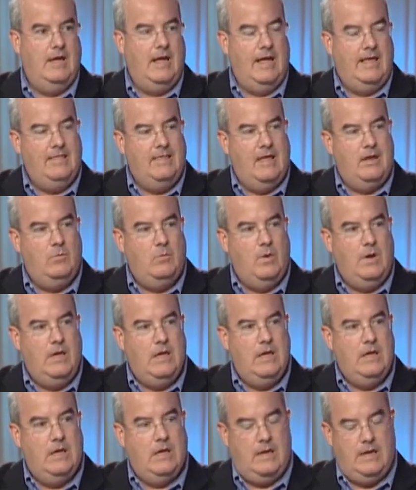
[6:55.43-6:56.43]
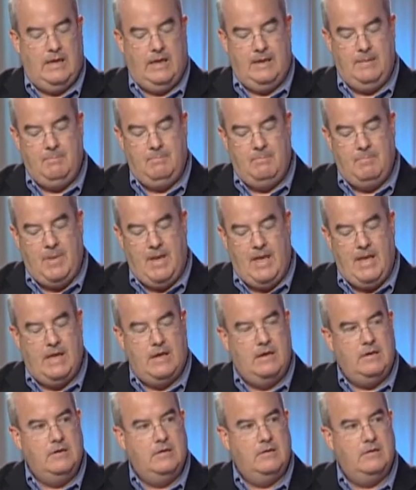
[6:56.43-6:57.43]
And then we
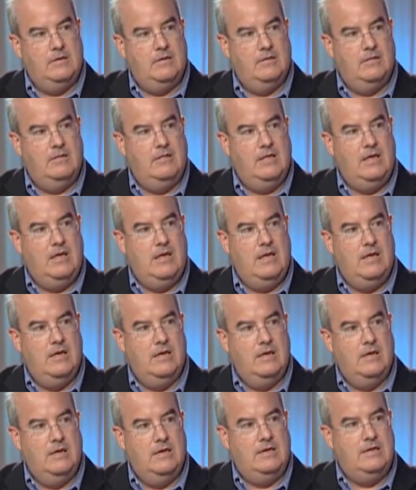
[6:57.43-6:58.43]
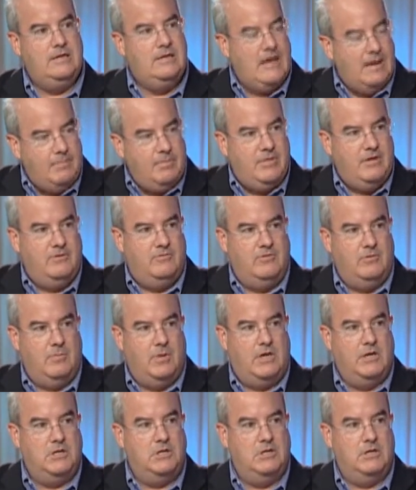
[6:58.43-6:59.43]
embed the depth
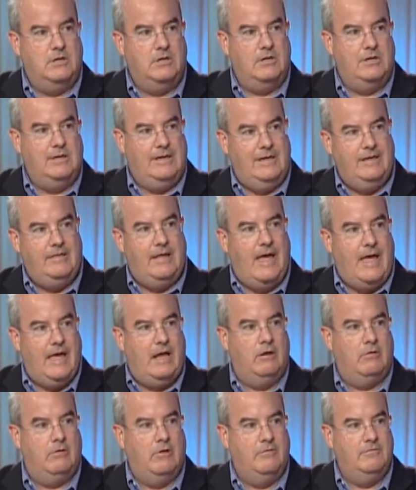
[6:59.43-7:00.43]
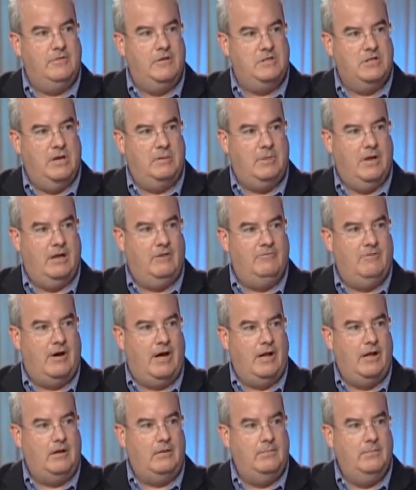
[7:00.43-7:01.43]
information in the header of the JPEG
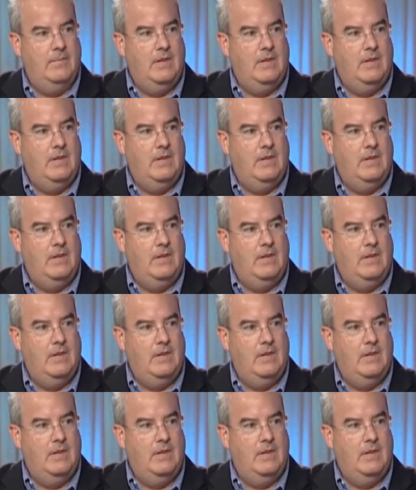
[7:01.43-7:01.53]
file.